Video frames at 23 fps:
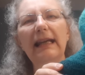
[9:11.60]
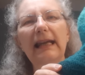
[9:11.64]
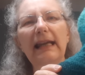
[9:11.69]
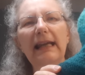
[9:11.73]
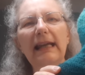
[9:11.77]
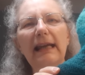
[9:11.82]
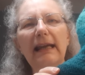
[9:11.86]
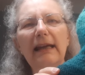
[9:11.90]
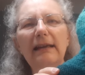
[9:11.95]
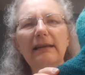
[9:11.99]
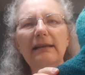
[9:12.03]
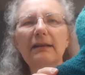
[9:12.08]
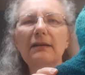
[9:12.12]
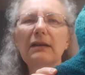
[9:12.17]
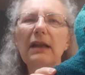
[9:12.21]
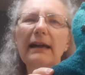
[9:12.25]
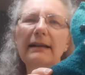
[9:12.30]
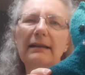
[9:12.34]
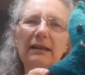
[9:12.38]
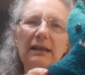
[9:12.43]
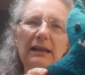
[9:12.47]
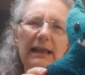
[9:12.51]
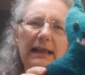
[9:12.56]
And
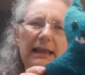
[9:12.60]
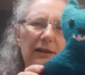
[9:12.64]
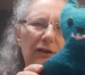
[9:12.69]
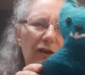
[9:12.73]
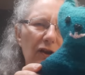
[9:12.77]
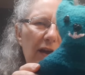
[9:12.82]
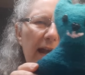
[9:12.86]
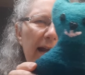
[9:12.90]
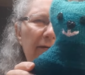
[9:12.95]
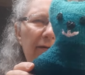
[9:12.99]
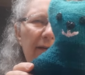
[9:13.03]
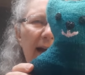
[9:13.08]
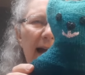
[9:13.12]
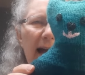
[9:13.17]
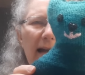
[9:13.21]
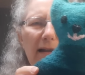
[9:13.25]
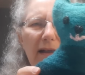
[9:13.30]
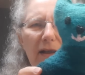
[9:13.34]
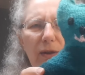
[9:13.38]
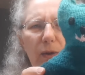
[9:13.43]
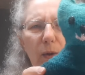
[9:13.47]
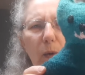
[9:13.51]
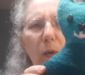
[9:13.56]
luckily, Jeff had
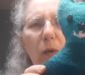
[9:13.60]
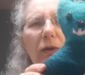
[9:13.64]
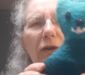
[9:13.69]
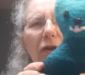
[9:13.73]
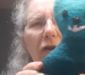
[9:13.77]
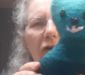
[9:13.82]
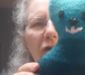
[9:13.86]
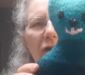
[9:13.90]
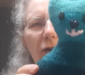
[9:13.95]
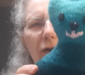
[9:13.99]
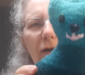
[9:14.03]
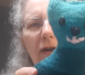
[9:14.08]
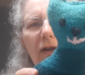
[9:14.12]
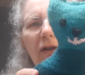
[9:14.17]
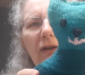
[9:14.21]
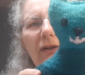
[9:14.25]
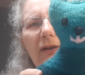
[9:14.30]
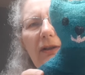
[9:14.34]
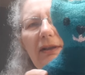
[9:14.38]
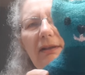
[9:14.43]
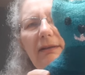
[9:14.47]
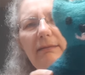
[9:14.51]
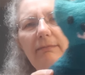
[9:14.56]
an old
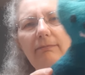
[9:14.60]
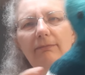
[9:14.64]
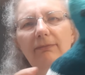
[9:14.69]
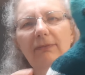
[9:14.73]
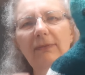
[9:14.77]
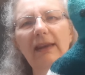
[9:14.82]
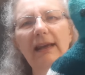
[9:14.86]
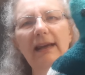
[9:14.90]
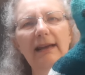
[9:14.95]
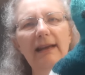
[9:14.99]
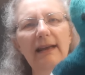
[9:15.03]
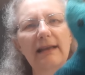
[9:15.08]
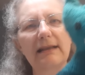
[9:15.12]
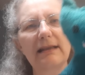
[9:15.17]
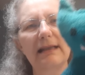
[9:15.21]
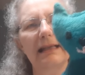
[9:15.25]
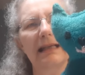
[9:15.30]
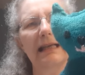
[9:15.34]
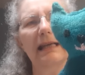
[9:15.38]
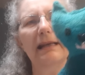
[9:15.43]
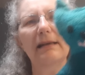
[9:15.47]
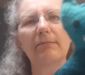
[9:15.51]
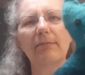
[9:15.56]
shirt that had
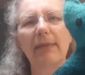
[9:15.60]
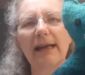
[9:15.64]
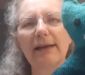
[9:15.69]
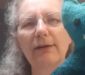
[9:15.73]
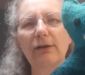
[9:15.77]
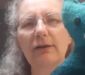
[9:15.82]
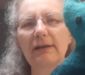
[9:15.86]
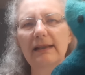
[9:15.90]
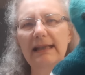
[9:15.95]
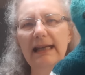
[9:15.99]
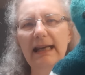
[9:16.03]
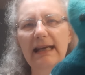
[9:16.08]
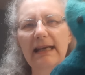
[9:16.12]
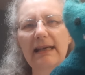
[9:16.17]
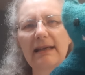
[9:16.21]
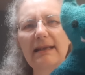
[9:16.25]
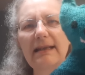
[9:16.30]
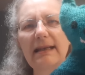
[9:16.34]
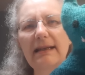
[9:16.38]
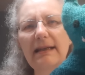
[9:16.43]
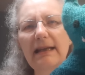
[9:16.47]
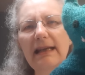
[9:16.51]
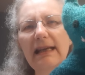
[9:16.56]
seen better
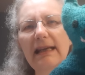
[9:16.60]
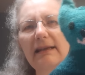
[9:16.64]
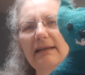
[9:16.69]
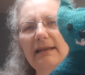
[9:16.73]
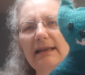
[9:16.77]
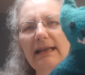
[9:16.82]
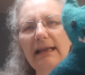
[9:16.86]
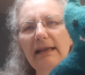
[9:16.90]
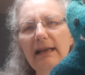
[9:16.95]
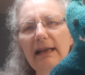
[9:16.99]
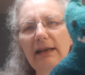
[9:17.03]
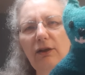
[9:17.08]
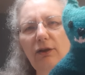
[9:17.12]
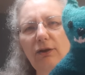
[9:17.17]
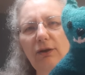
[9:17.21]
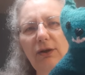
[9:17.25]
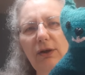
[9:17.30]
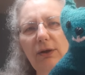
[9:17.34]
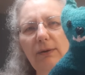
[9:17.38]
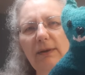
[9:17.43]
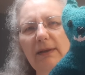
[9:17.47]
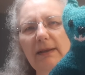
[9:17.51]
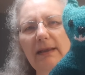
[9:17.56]
days, and he said I could
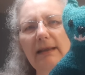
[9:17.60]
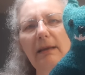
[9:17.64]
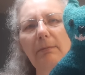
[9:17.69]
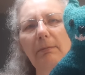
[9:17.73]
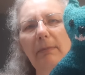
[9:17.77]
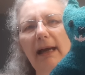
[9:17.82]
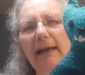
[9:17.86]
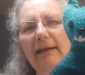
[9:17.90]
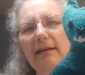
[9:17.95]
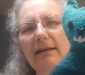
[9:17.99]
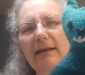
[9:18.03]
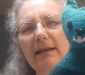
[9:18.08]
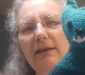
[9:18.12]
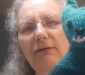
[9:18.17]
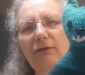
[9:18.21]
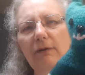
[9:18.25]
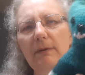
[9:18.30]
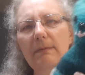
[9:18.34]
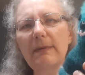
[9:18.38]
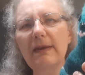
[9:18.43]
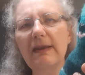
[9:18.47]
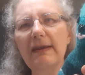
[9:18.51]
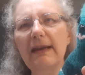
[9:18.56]
use the buttons
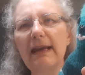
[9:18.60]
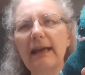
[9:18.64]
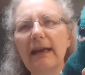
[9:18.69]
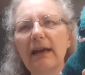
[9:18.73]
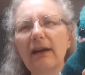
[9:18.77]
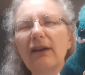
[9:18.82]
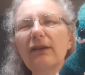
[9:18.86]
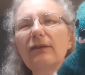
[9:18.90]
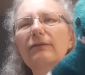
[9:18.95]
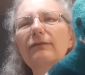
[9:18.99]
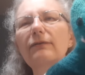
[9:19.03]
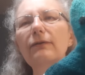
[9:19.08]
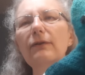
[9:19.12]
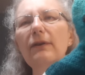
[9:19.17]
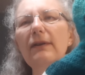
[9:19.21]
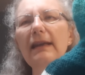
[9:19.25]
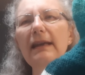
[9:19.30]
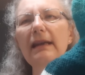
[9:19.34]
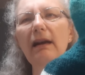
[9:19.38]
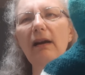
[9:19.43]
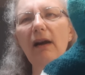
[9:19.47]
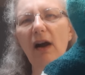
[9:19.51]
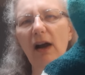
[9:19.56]
from there for
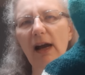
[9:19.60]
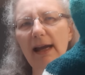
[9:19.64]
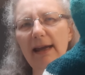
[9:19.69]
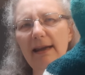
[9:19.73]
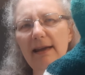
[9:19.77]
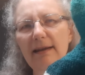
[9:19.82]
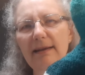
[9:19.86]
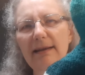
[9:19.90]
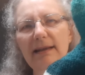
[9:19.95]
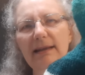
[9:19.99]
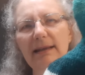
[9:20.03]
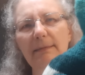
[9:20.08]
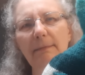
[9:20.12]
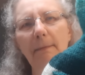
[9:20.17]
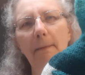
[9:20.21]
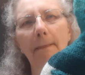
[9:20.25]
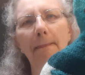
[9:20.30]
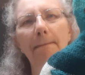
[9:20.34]
the eyes.